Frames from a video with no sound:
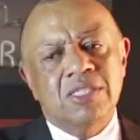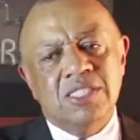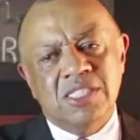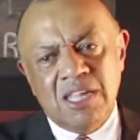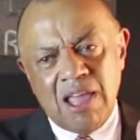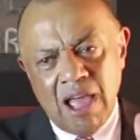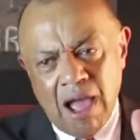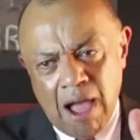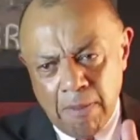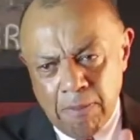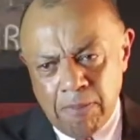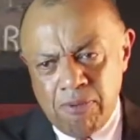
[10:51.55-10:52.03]

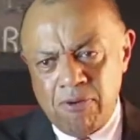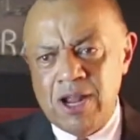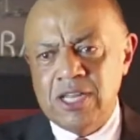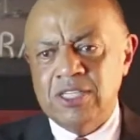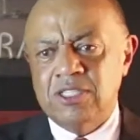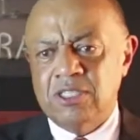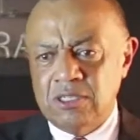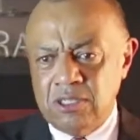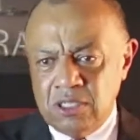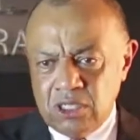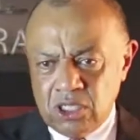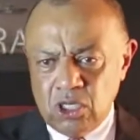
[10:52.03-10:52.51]
see our
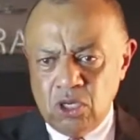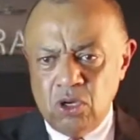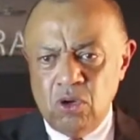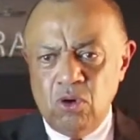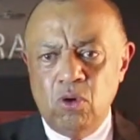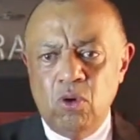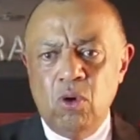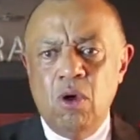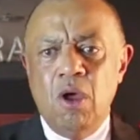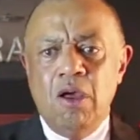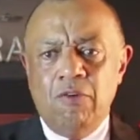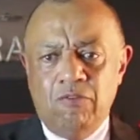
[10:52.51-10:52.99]
present
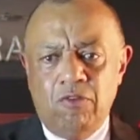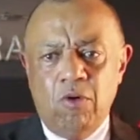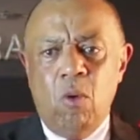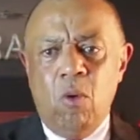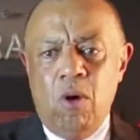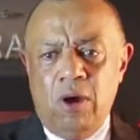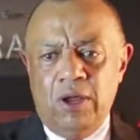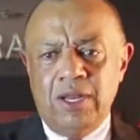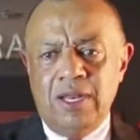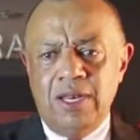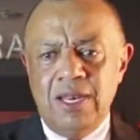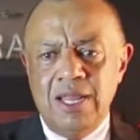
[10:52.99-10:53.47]
too for
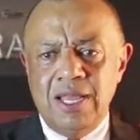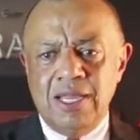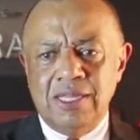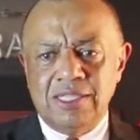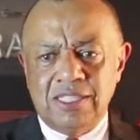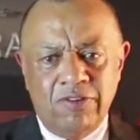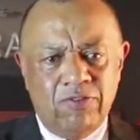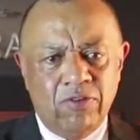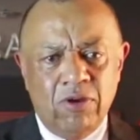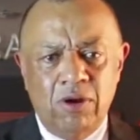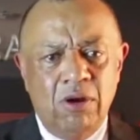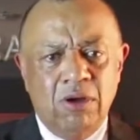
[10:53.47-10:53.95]
what it
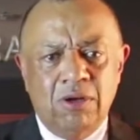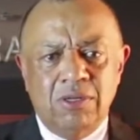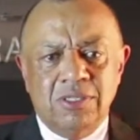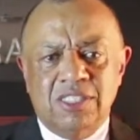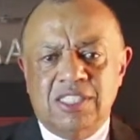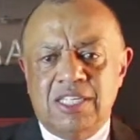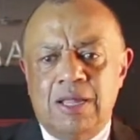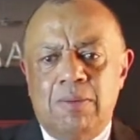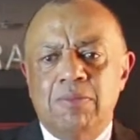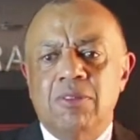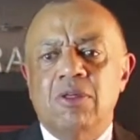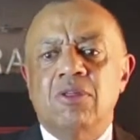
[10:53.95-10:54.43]
is. If you look at
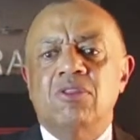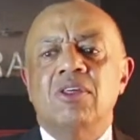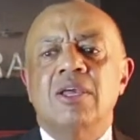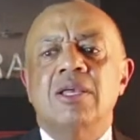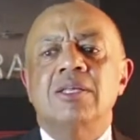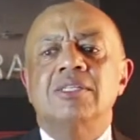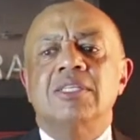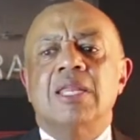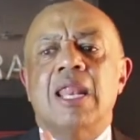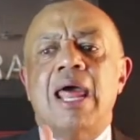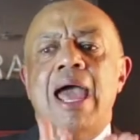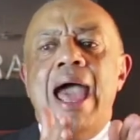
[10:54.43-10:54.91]
some of the
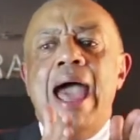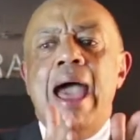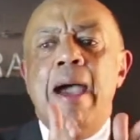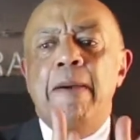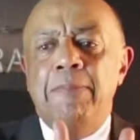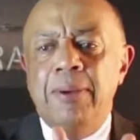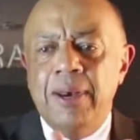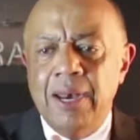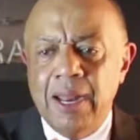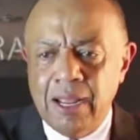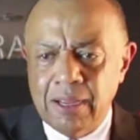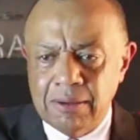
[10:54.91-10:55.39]
things that are
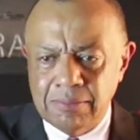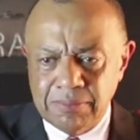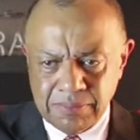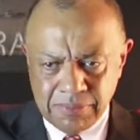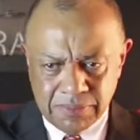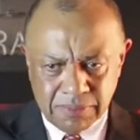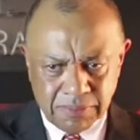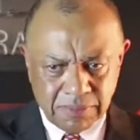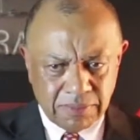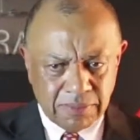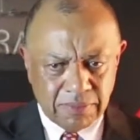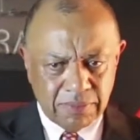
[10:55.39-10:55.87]
happening
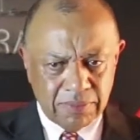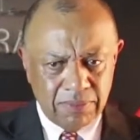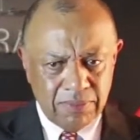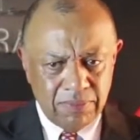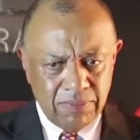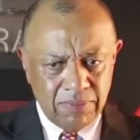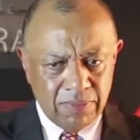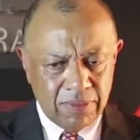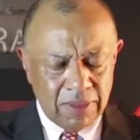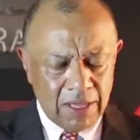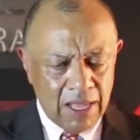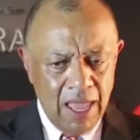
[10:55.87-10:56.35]

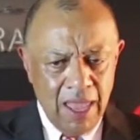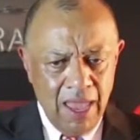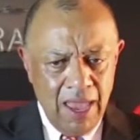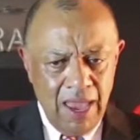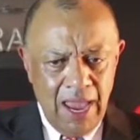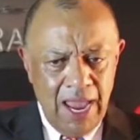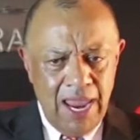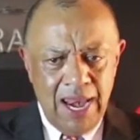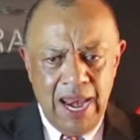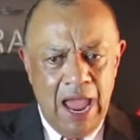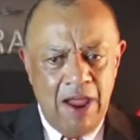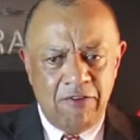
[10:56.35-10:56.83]

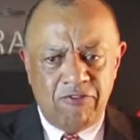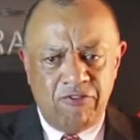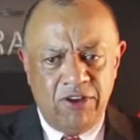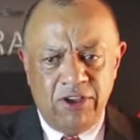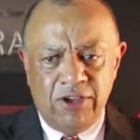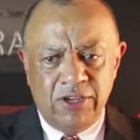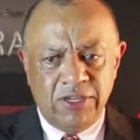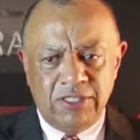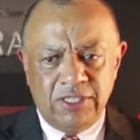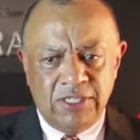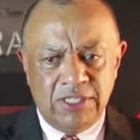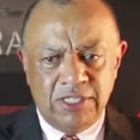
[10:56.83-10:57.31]
in
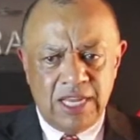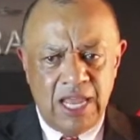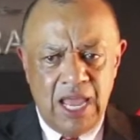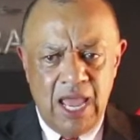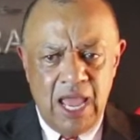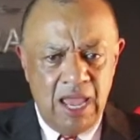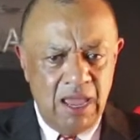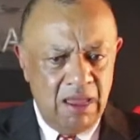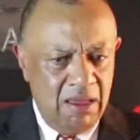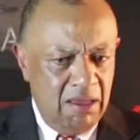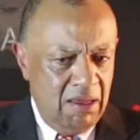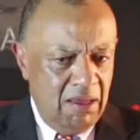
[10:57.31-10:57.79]
Africa
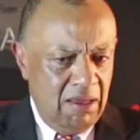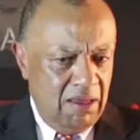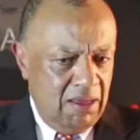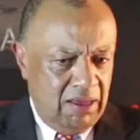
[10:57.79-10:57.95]
today,